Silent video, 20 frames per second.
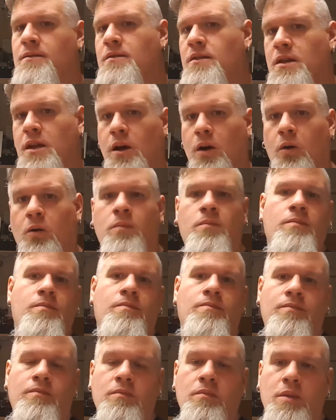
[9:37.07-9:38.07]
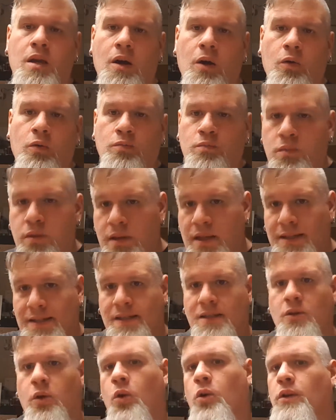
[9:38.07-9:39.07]
this
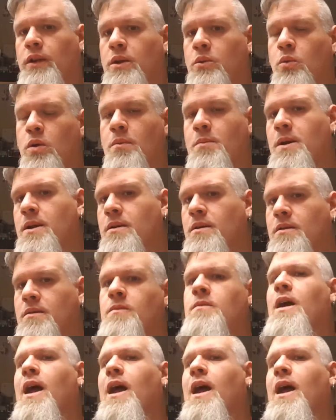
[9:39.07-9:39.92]
is a holy woman,